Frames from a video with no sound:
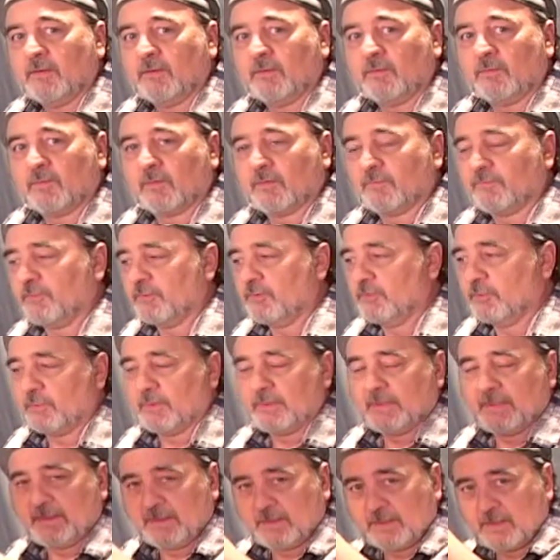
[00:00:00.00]
or if you're
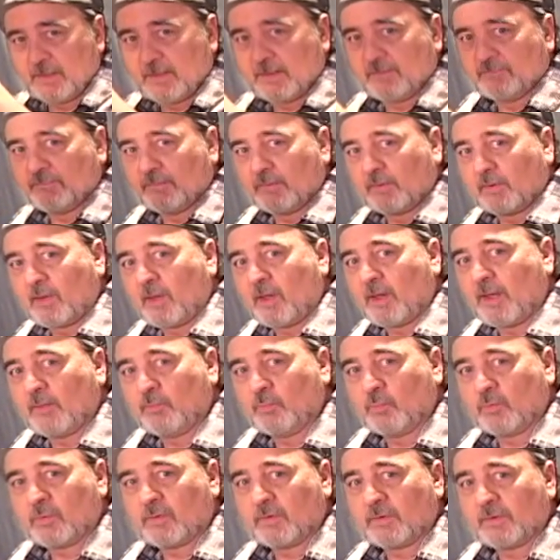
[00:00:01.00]
doing any kind of
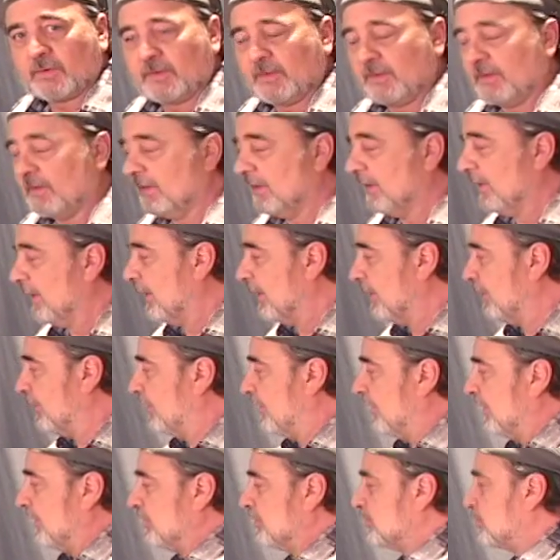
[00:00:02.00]
line work.
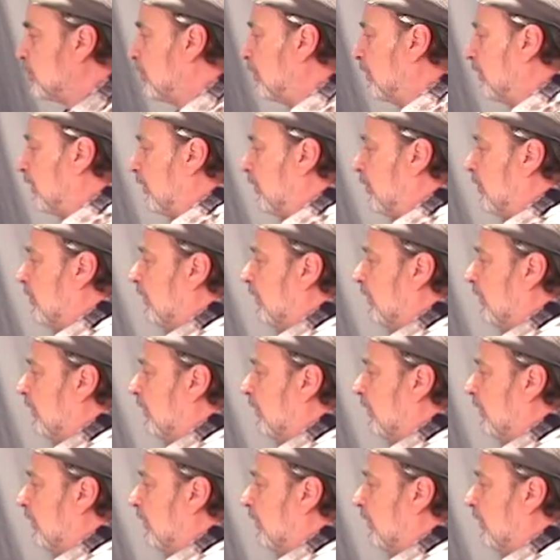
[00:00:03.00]
These work